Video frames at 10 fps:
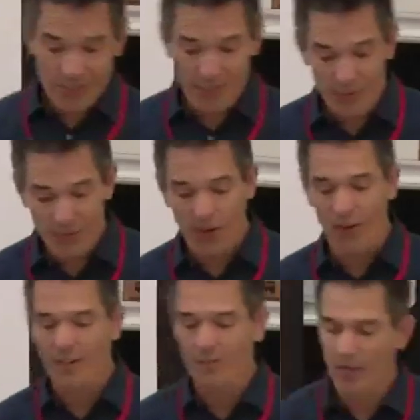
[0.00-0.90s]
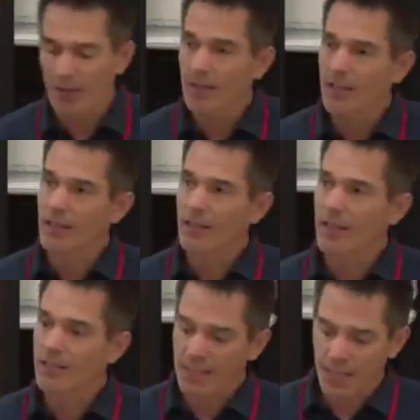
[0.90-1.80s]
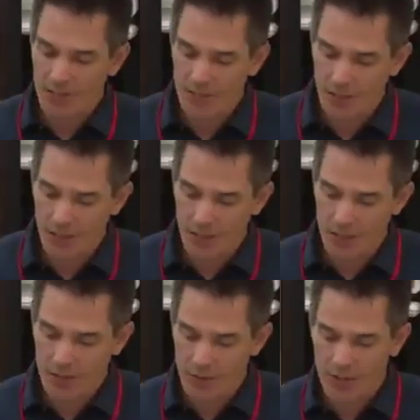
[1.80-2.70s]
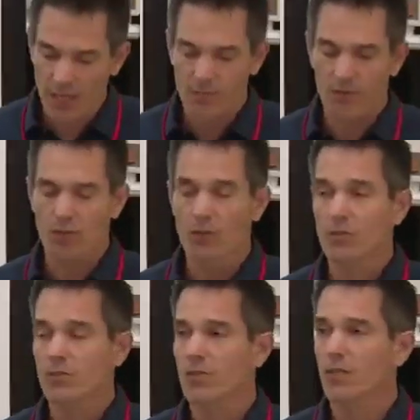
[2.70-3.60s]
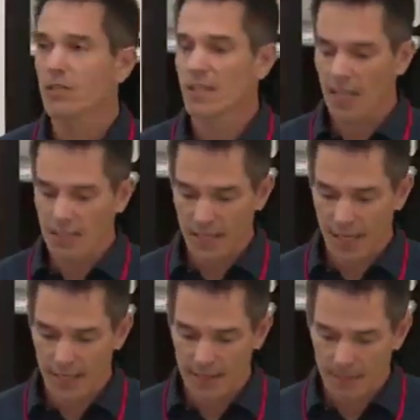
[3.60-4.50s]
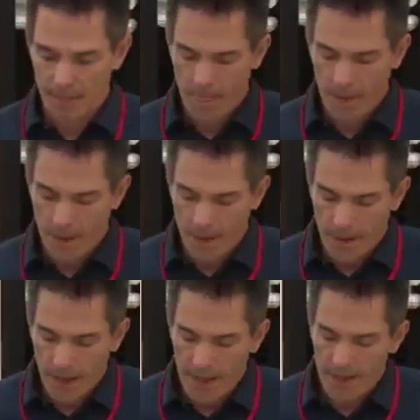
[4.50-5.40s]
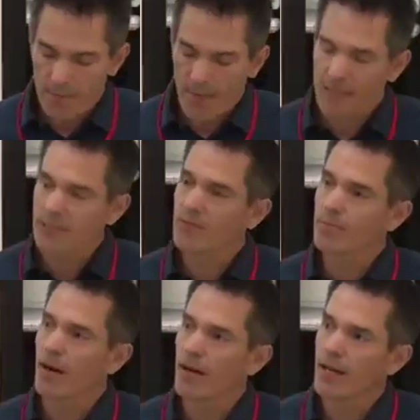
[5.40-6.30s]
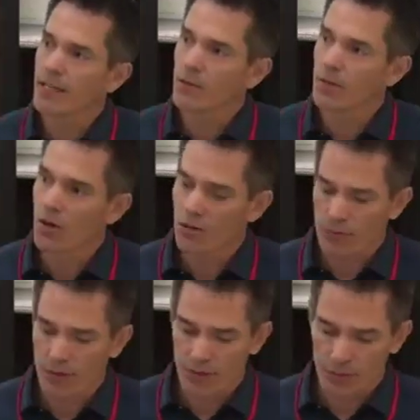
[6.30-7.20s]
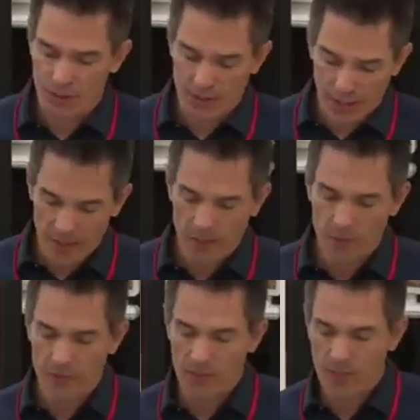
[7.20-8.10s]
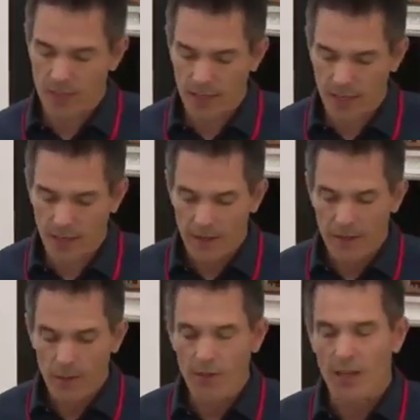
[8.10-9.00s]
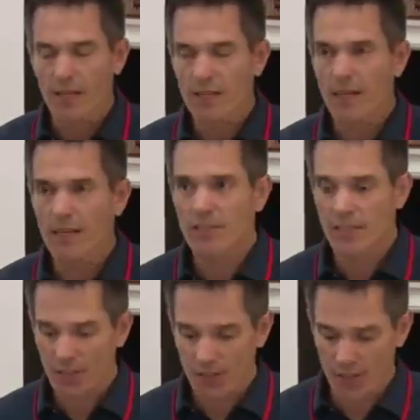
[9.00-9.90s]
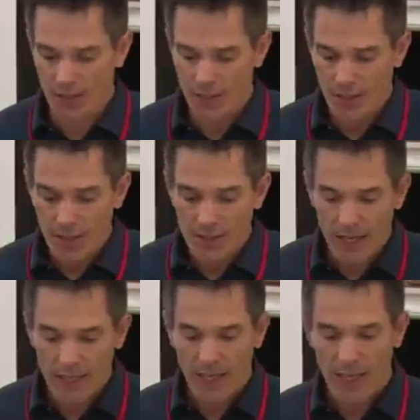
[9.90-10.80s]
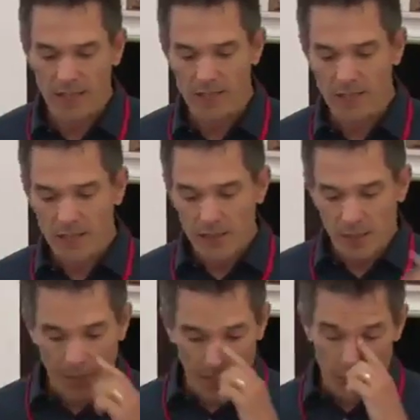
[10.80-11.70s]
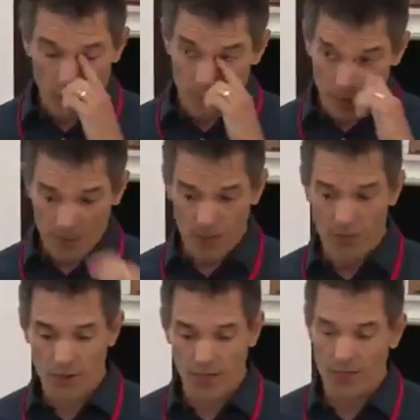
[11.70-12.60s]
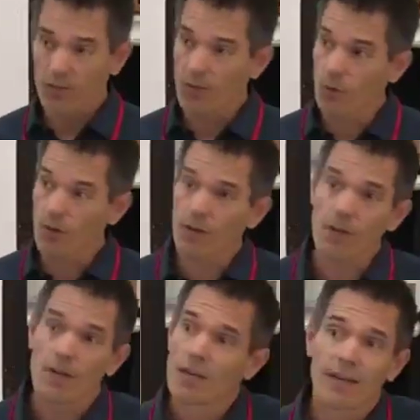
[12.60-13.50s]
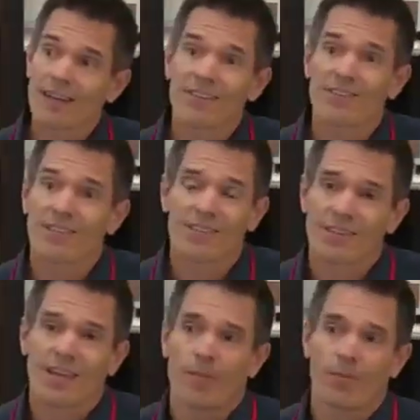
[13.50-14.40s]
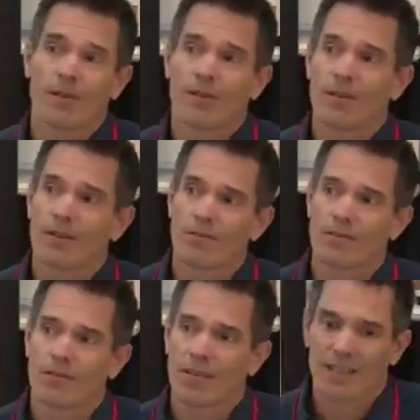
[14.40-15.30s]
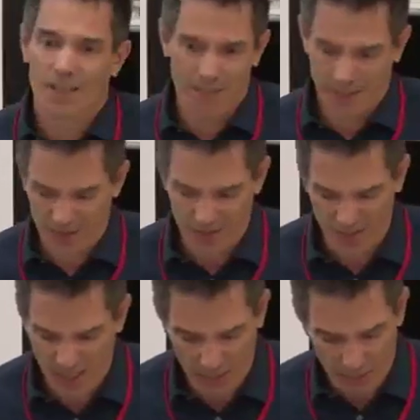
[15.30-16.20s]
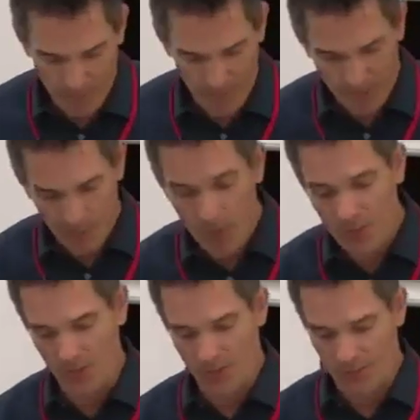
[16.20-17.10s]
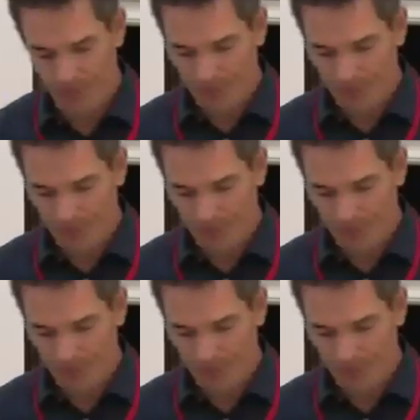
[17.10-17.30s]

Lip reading: she was honored by the International Association for Cultural Studies, the ACS, at its massive biannual conference, which that year was in Sydney, with an entire session dedicated to paying tribute to her and her work. That doesn't happen, you know, that kind of thing just doesn't happen. But it does.